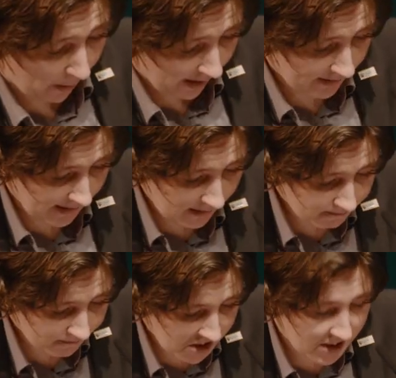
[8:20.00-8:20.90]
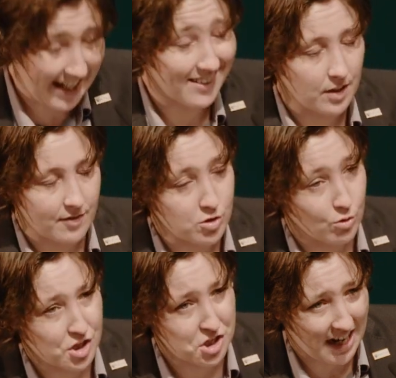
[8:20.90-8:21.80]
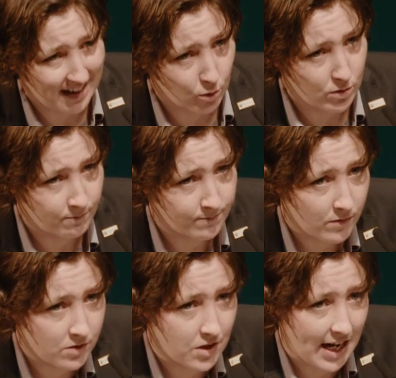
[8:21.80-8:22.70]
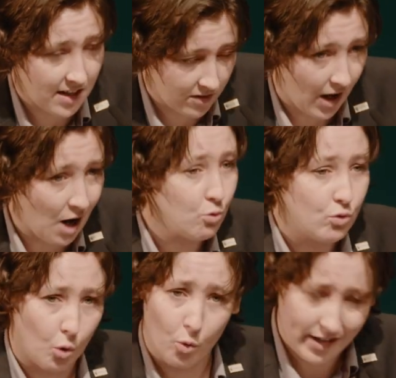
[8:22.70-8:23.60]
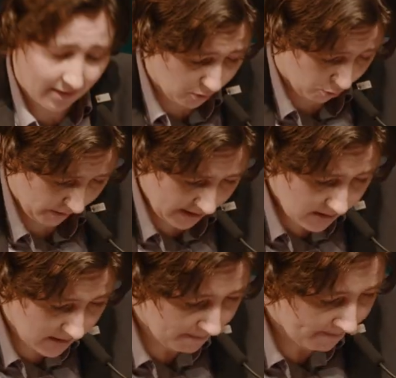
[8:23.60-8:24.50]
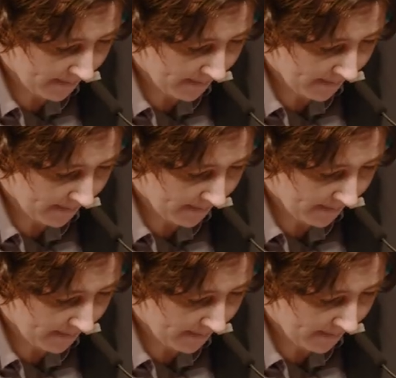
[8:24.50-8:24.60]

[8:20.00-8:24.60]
Party scared of its own shadow, trying to out-Tory the Tories.